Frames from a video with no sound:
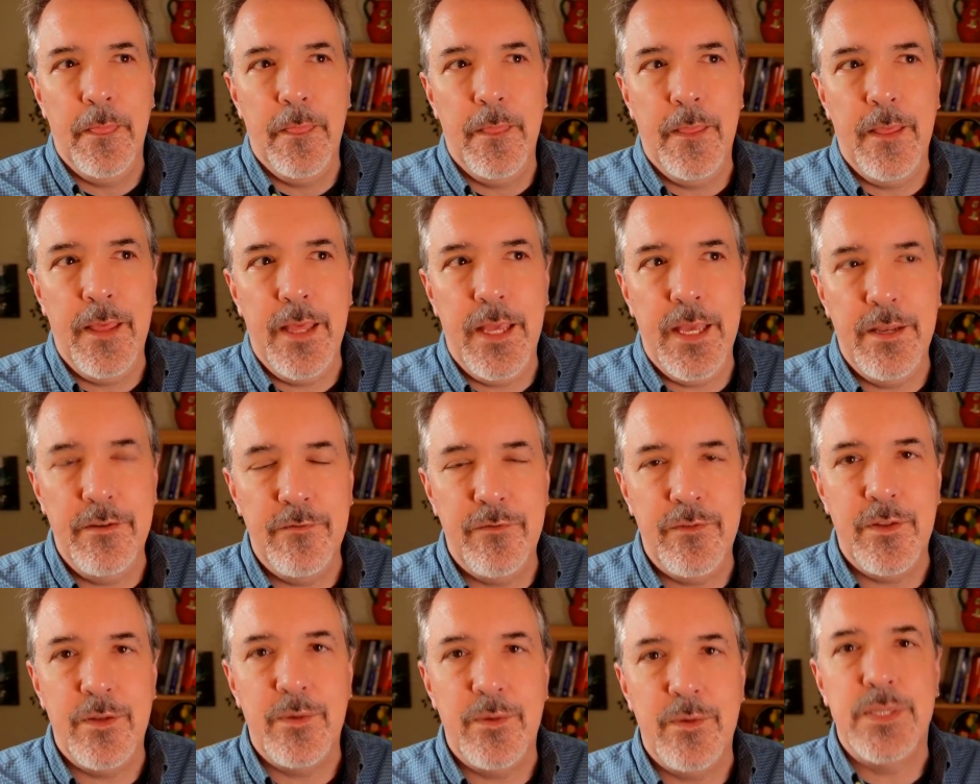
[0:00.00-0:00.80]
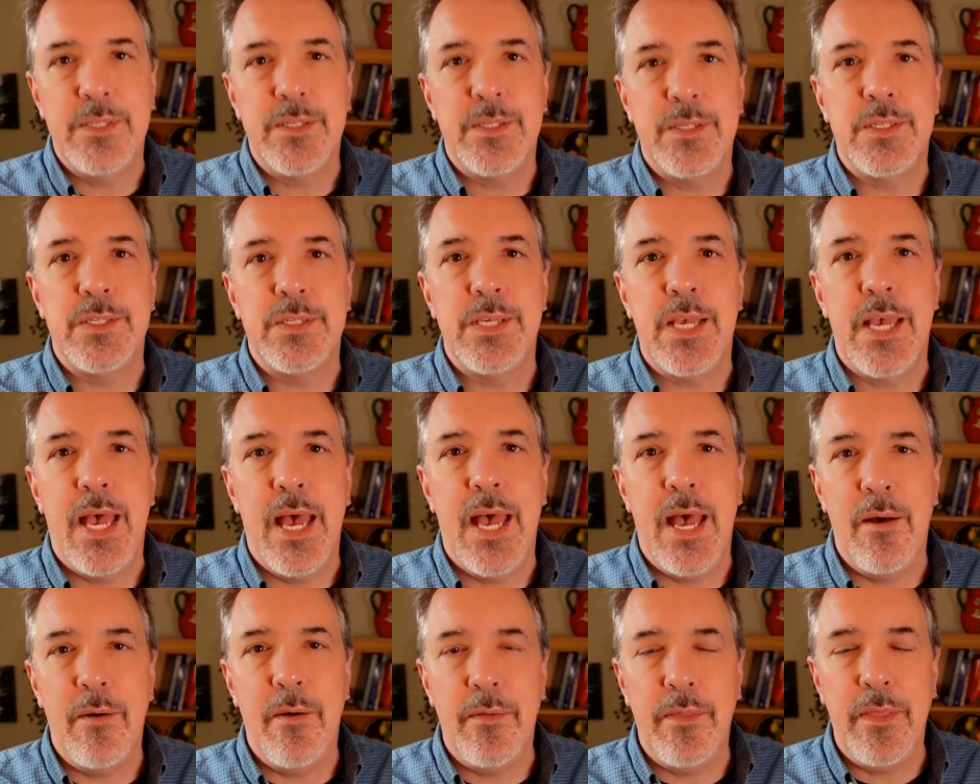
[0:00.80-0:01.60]
influences
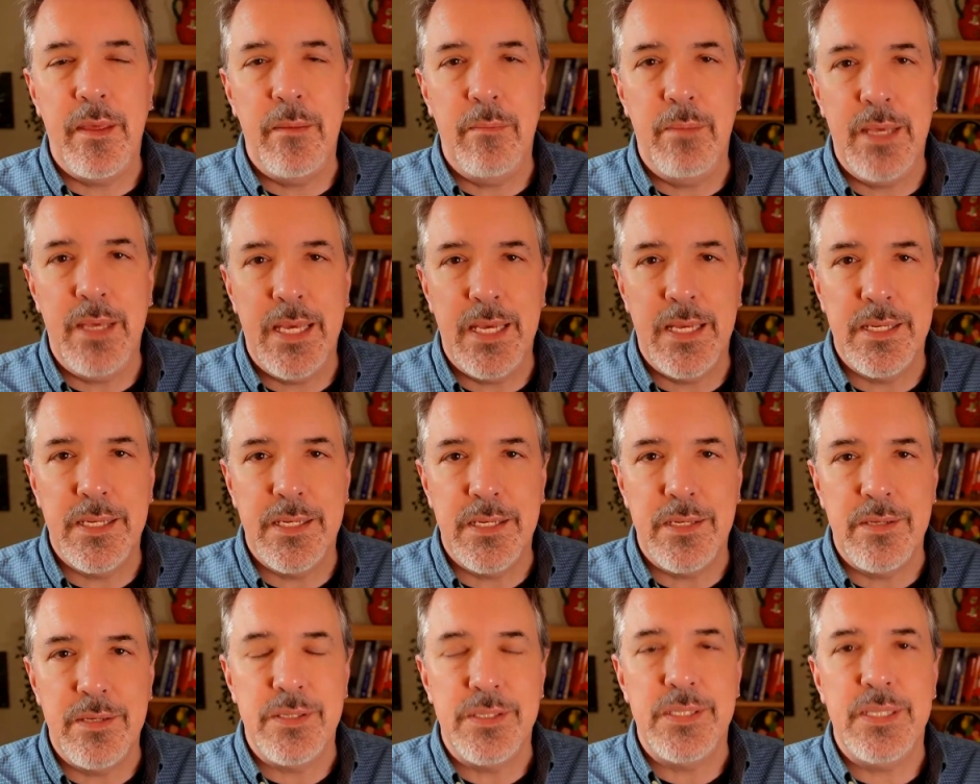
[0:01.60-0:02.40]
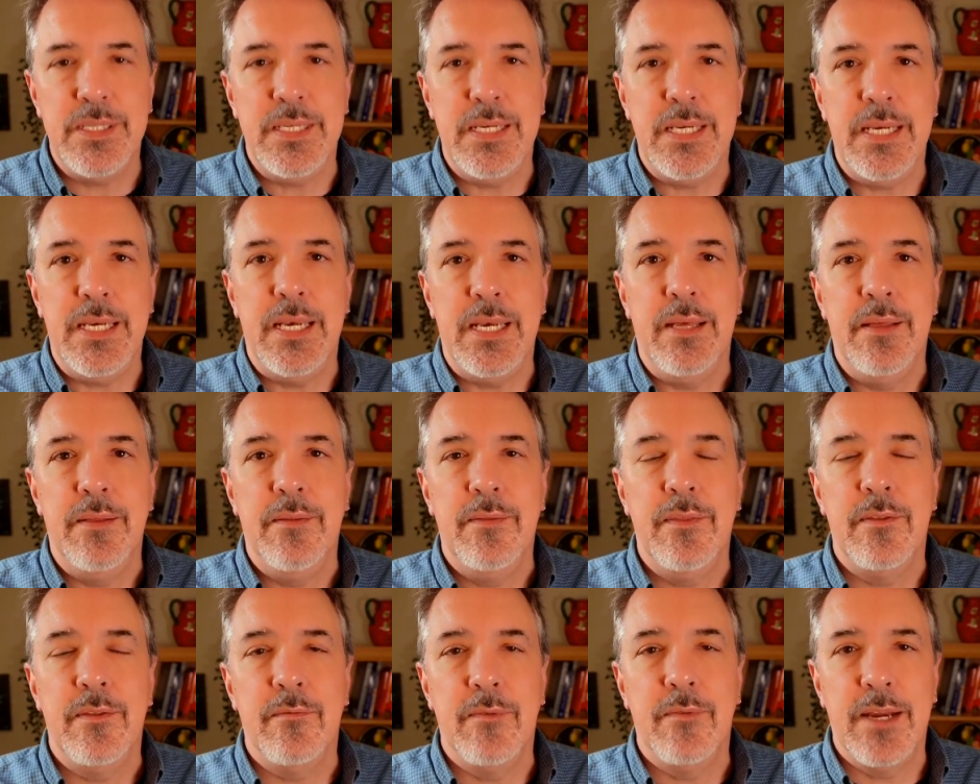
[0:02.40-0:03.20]
how they begin to see
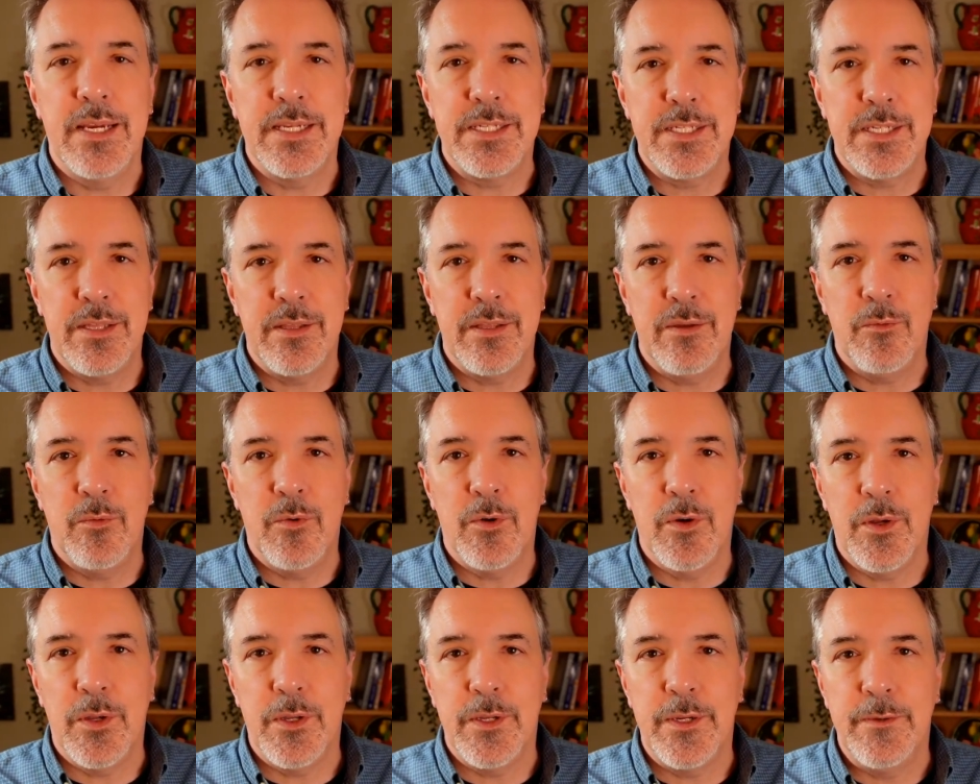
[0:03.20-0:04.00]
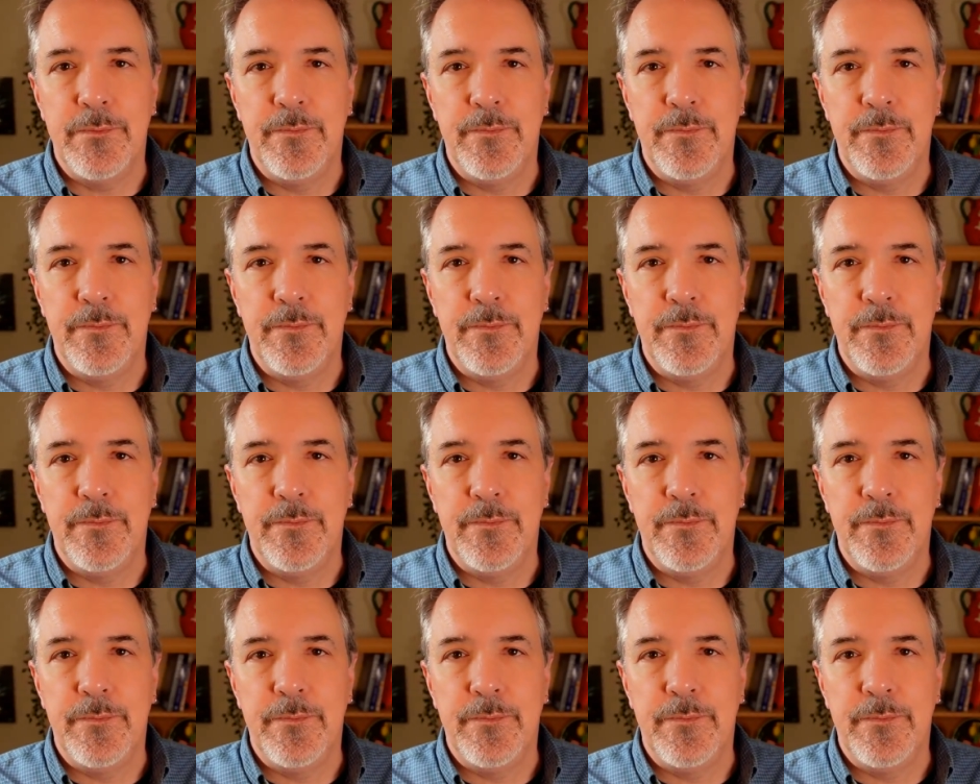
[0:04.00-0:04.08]
the rest of the world.